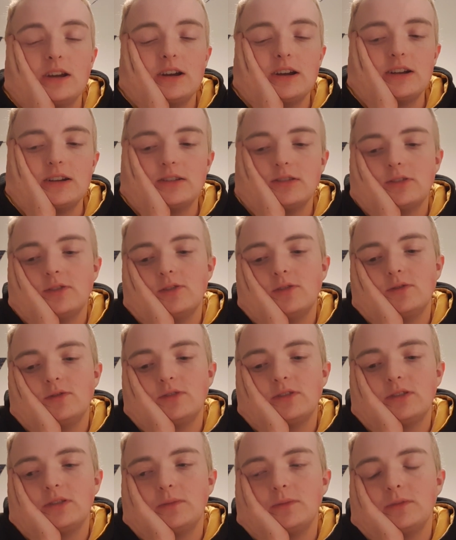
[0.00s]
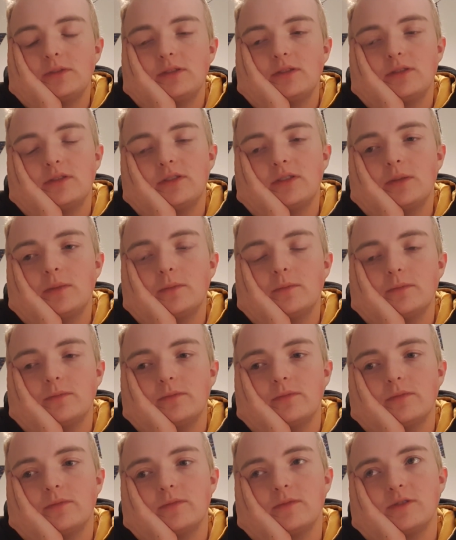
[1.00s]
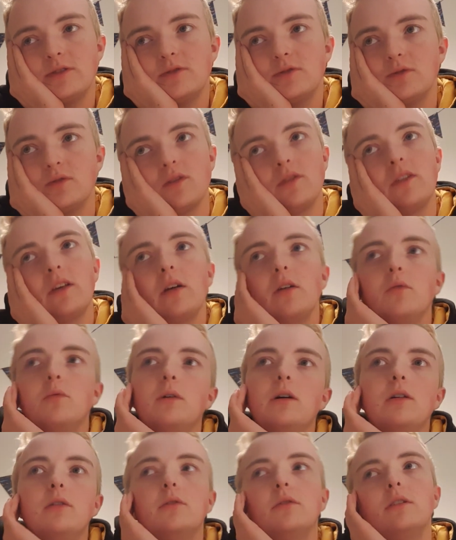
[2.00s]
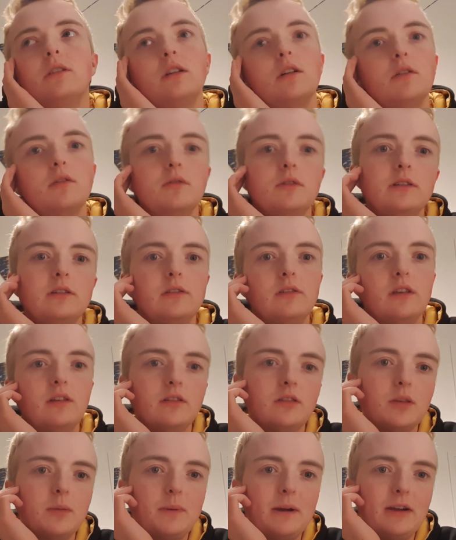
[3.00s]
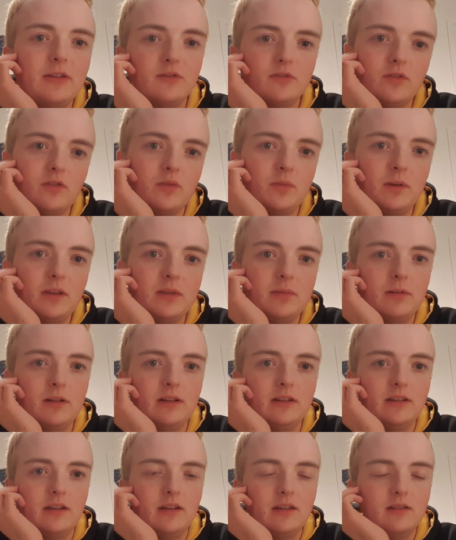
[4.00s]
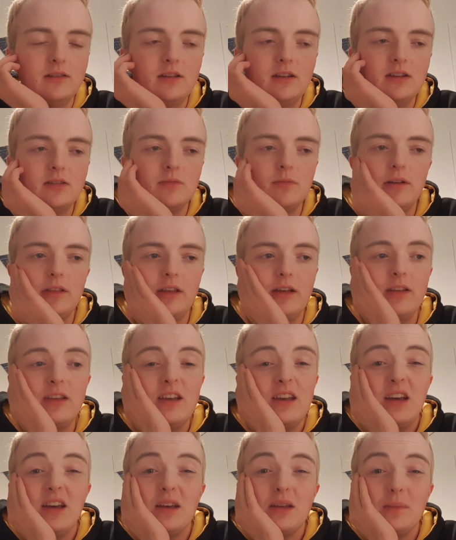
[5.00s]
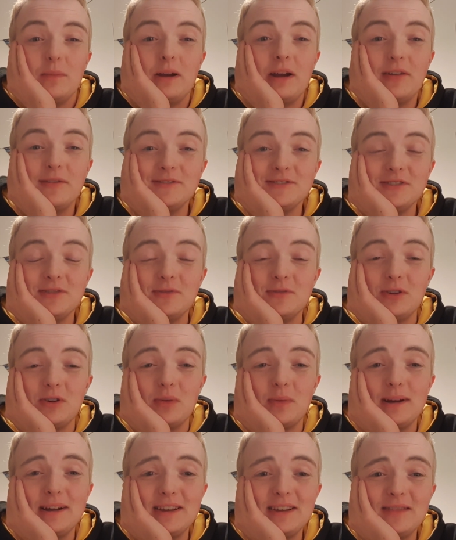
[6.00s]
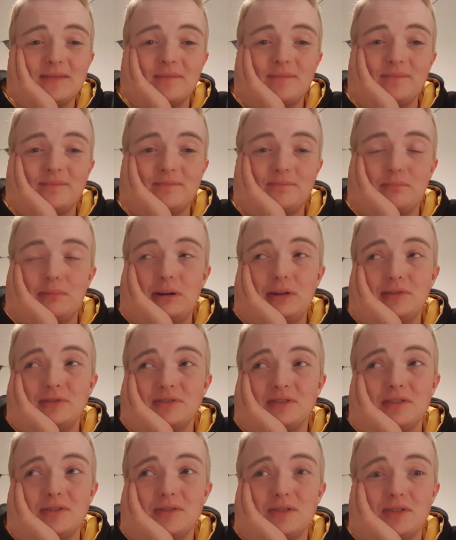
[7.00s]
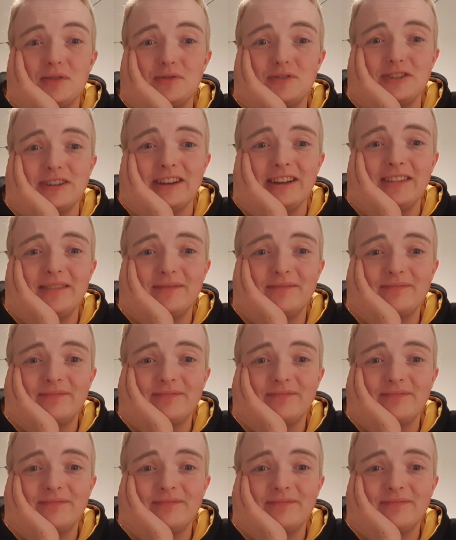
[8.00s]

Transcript: And I know some schools will say, well, it's the parents' responsibility to teach them about that. Parents don't know about it. Parents don't know shit.